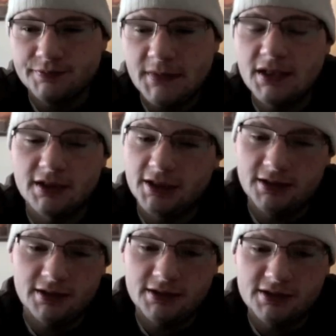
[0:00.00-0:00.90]
Yeah,
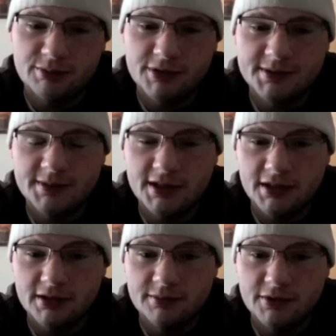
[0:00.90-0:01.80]
it just puts me in a
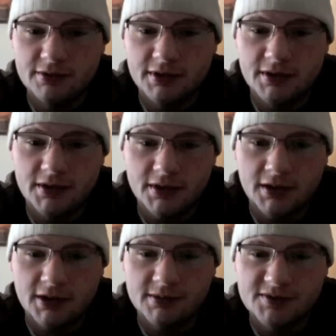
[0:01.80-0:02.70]
good mood. It
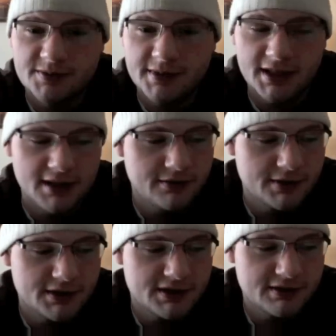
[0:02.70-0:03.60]
calms me down,
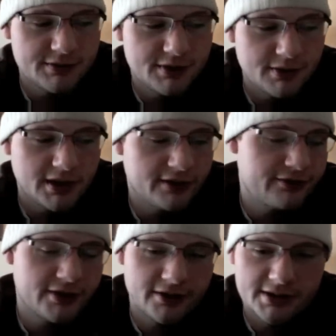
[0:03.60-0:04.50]
which is something you want in a
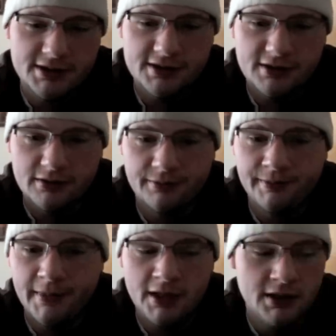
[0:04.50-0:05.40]
fragrance. So,
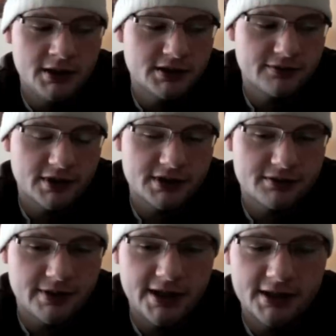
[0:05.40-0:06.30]
as far as
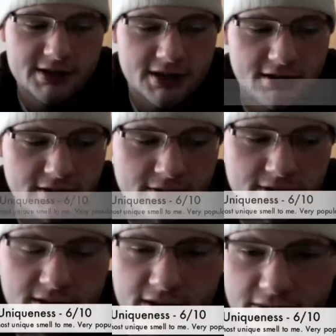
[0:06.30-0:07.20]
ratings go,
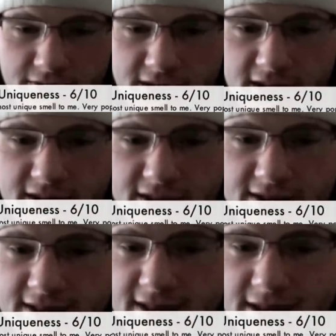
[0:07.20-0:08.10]

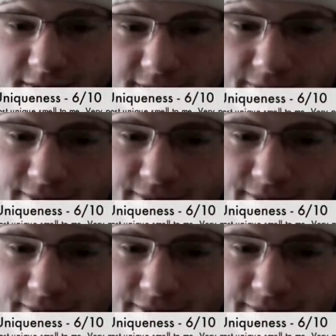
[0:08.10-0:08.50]
Uniqueness, I'm